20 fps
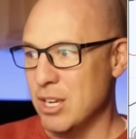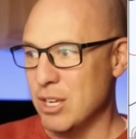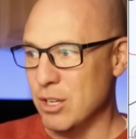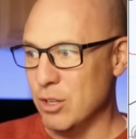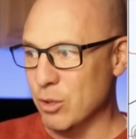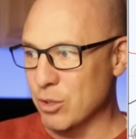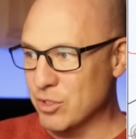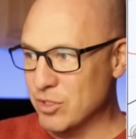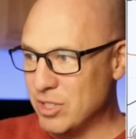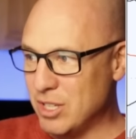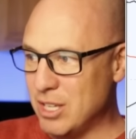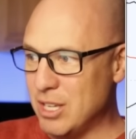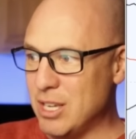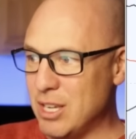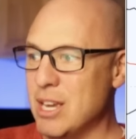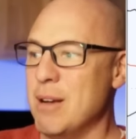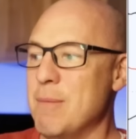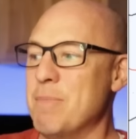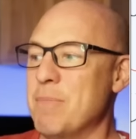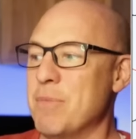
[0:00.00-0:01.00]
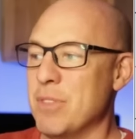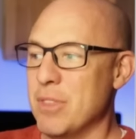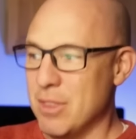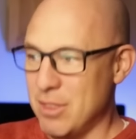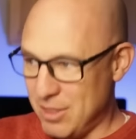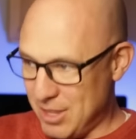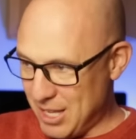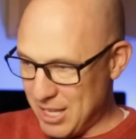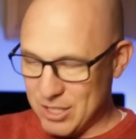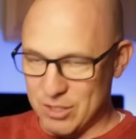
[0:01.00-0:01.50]
You'll see
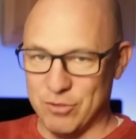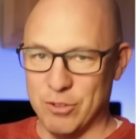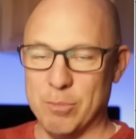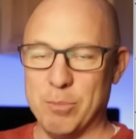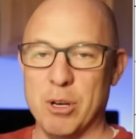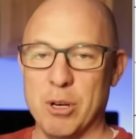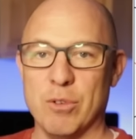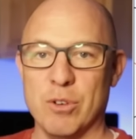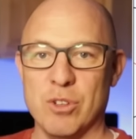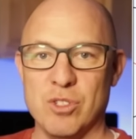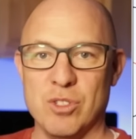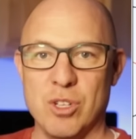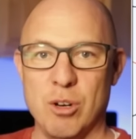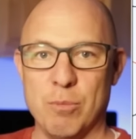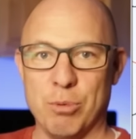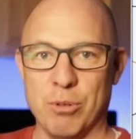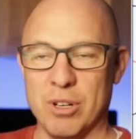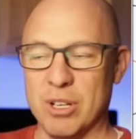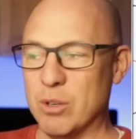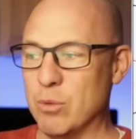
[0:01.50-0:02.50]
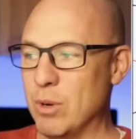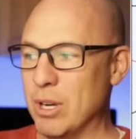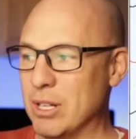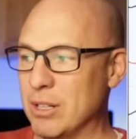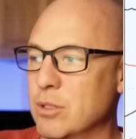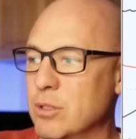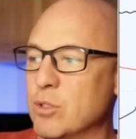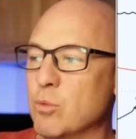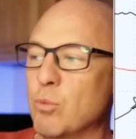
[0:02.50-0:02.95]
things flip over to snow pretty quickly.